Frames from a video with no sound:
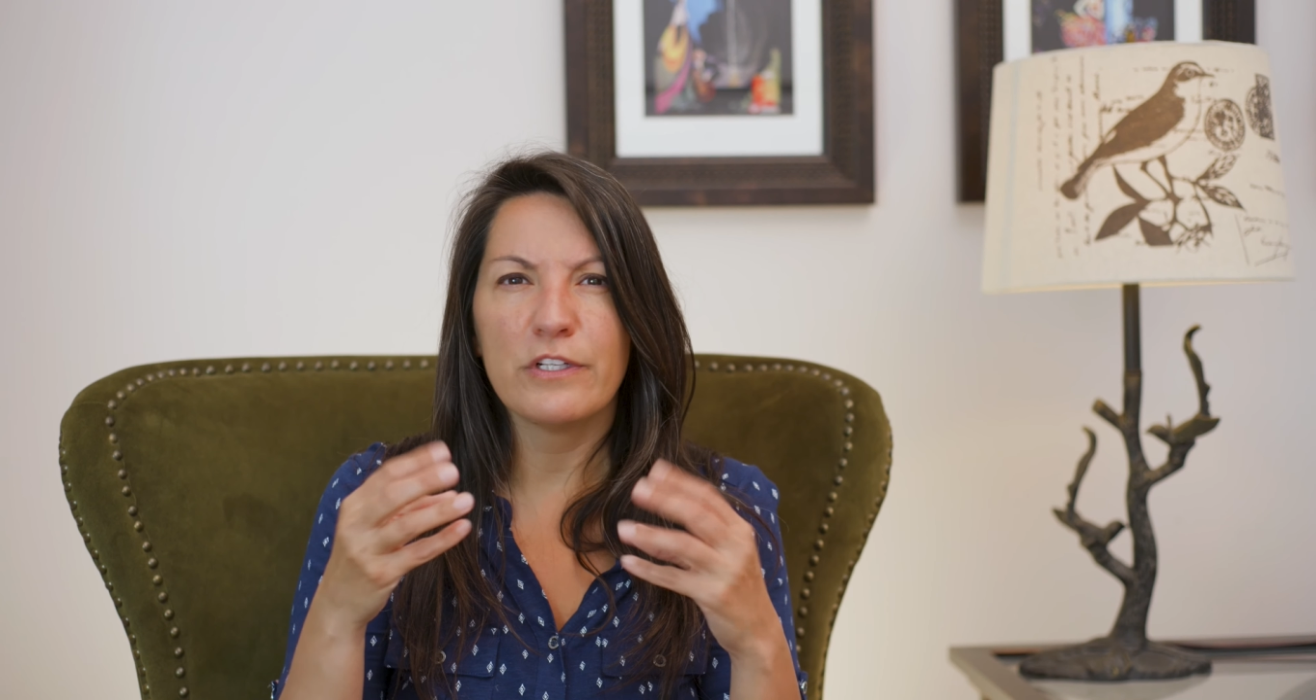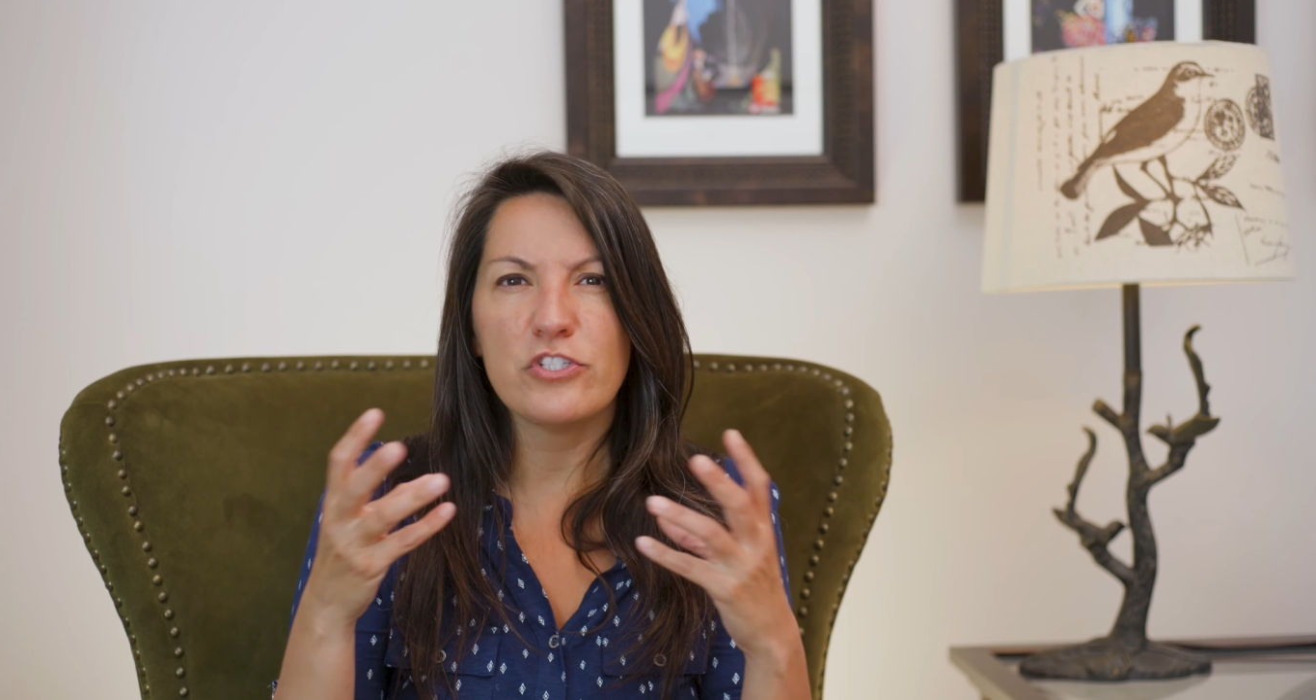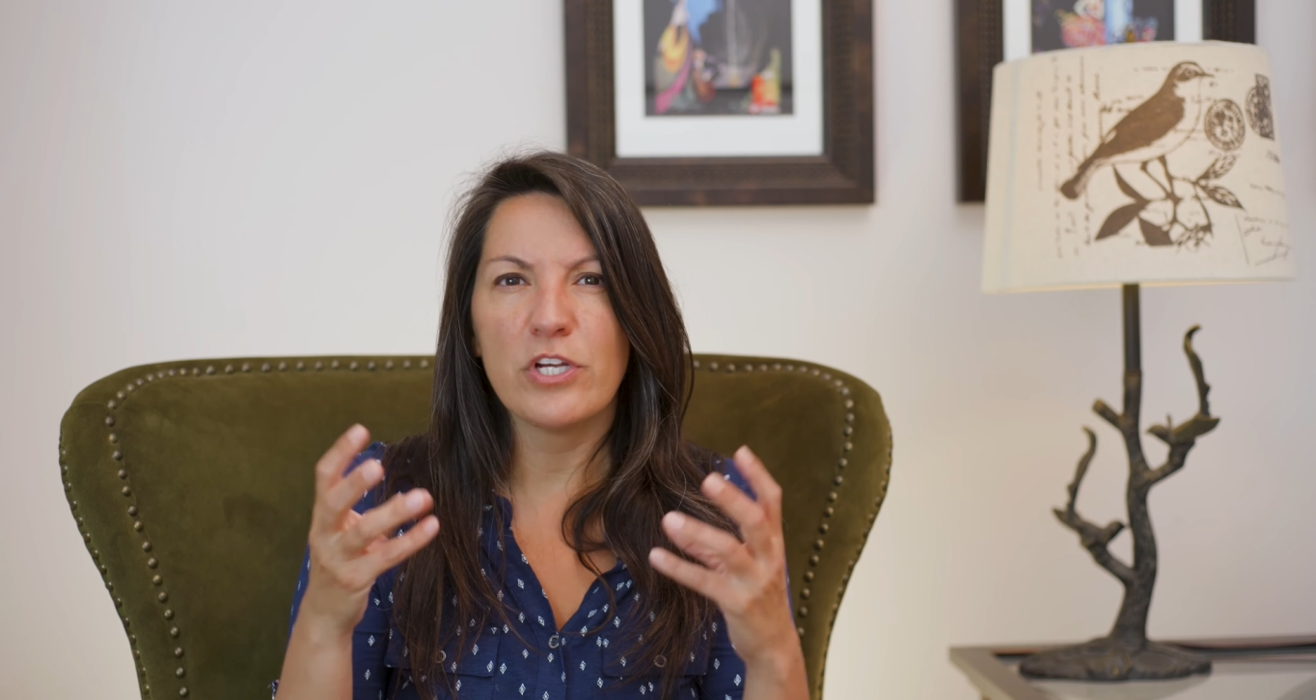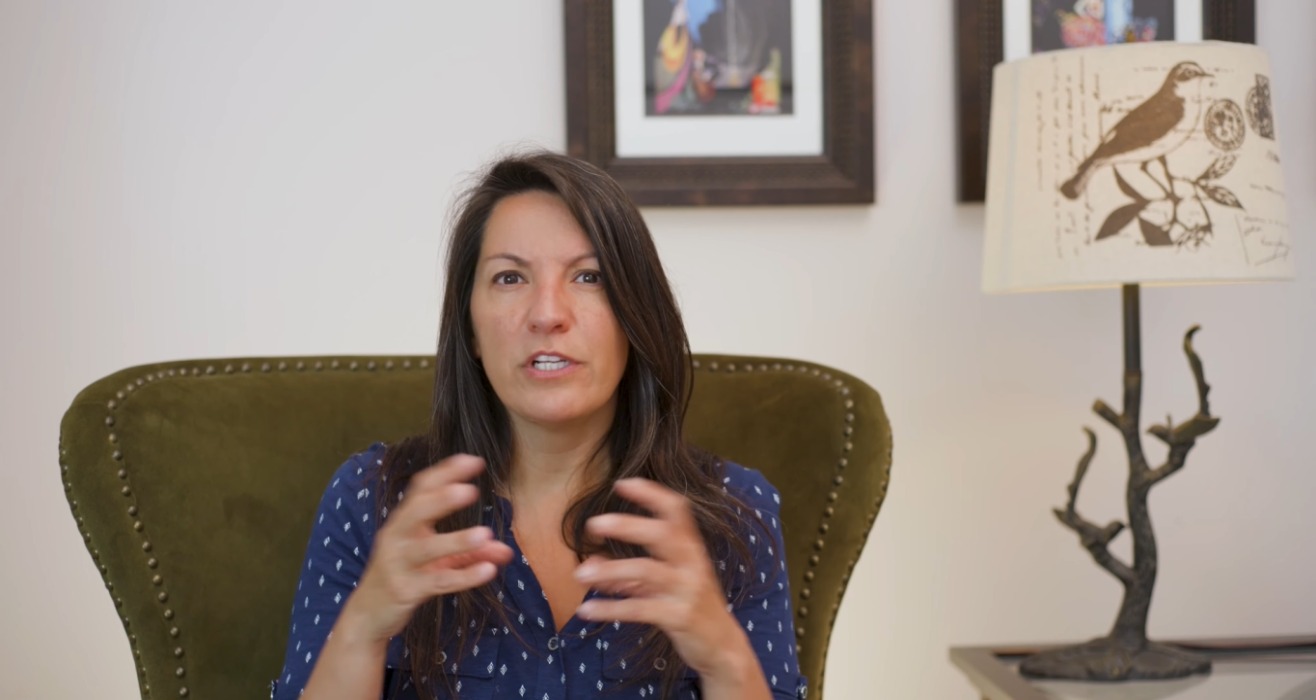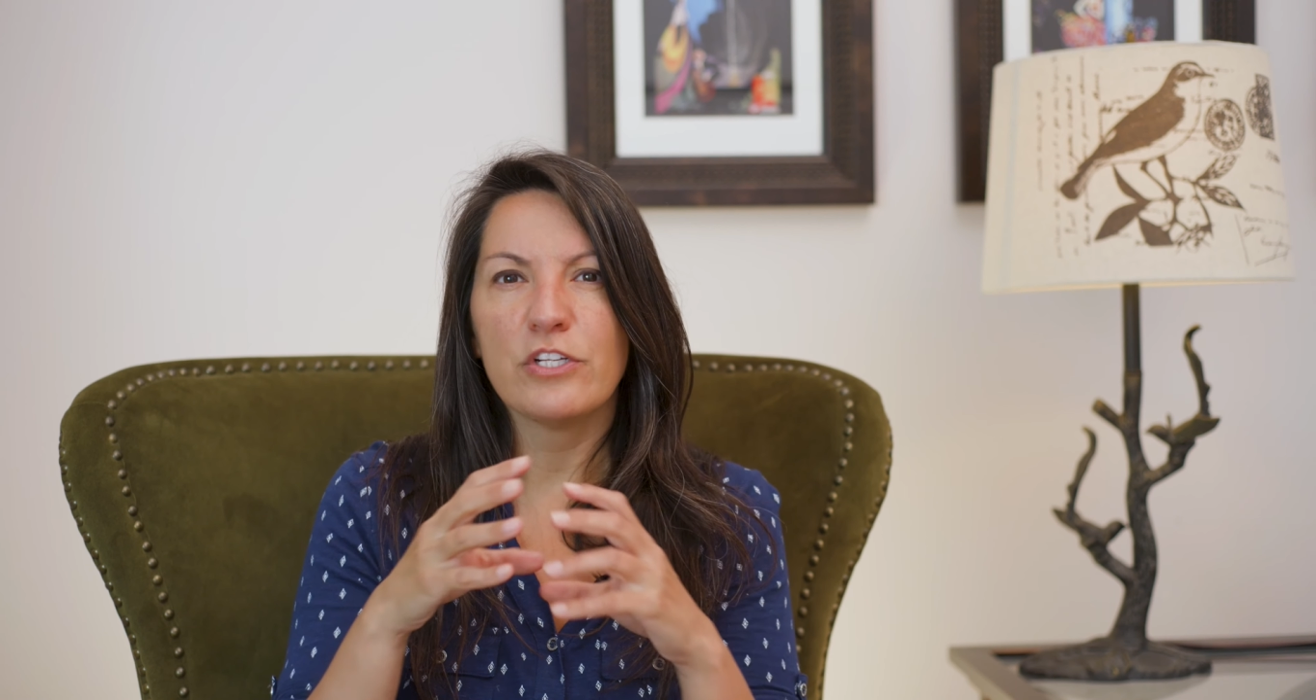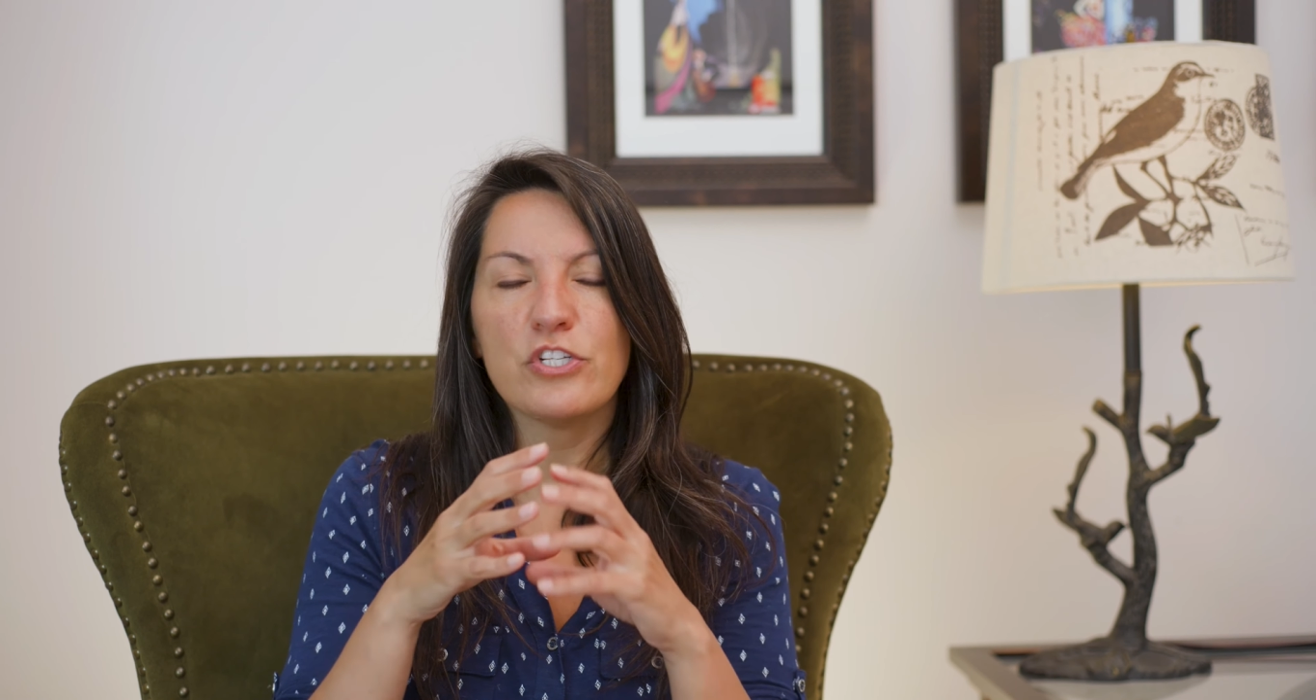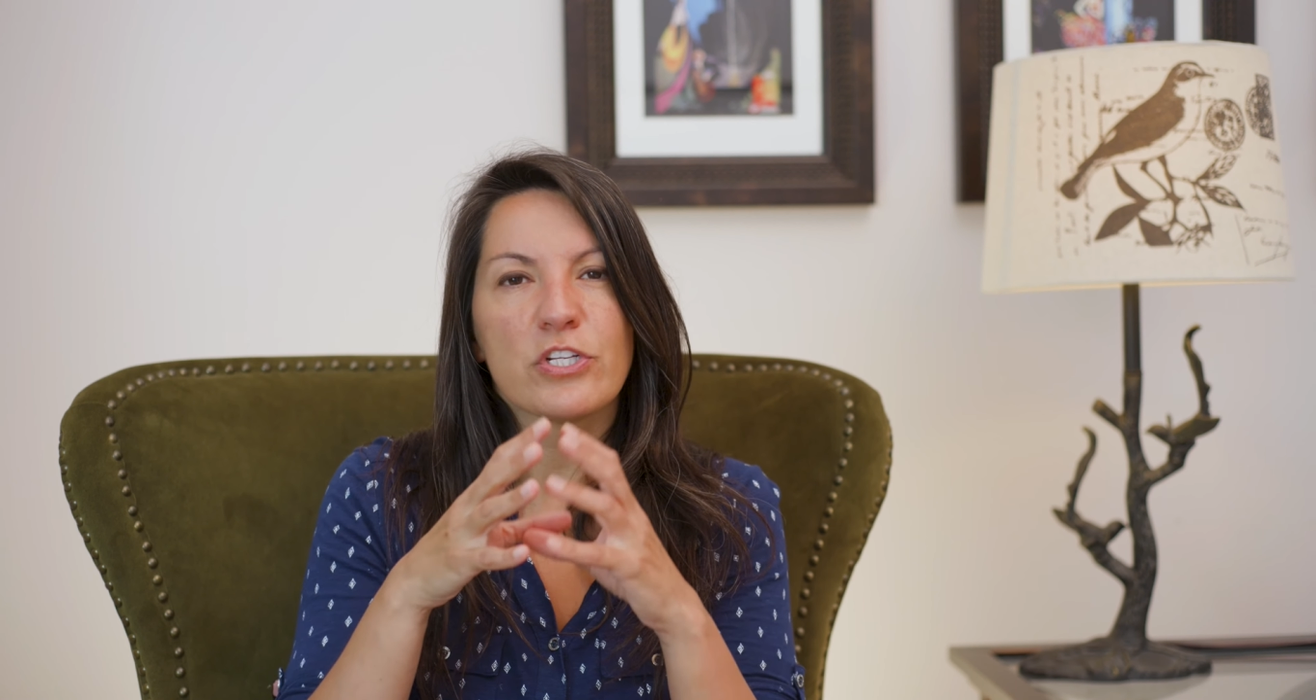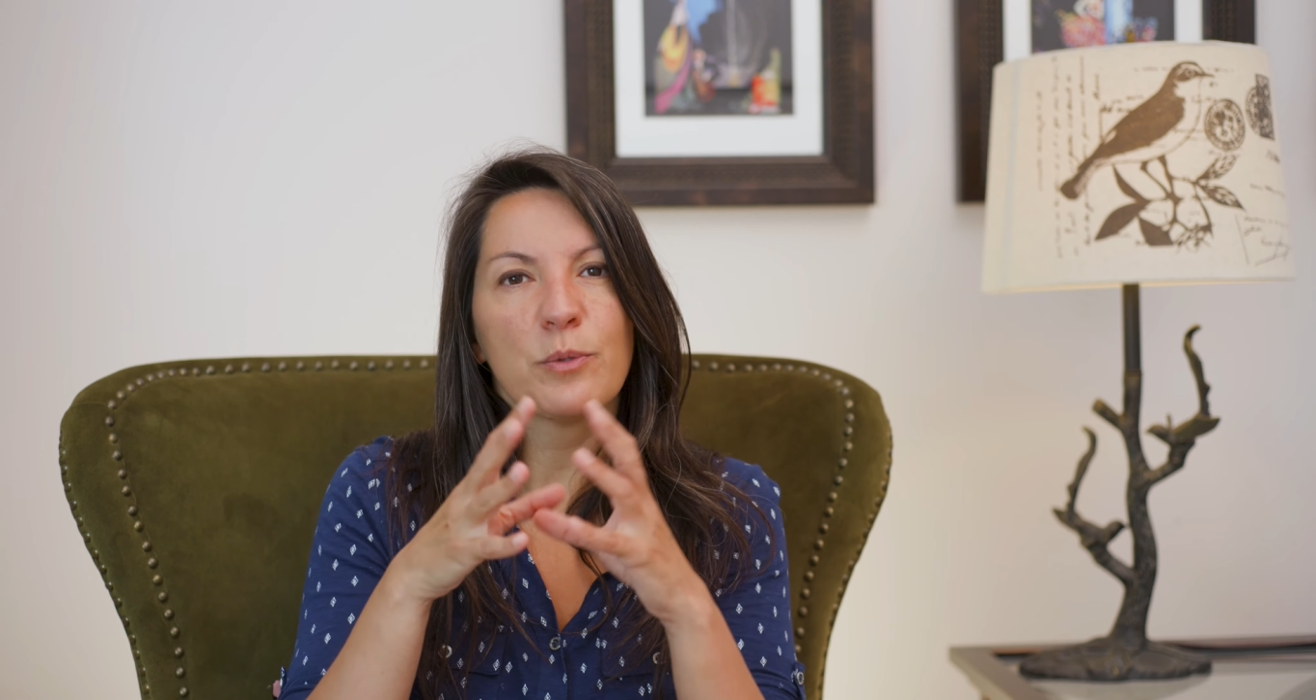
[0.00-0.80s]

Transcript: agenda just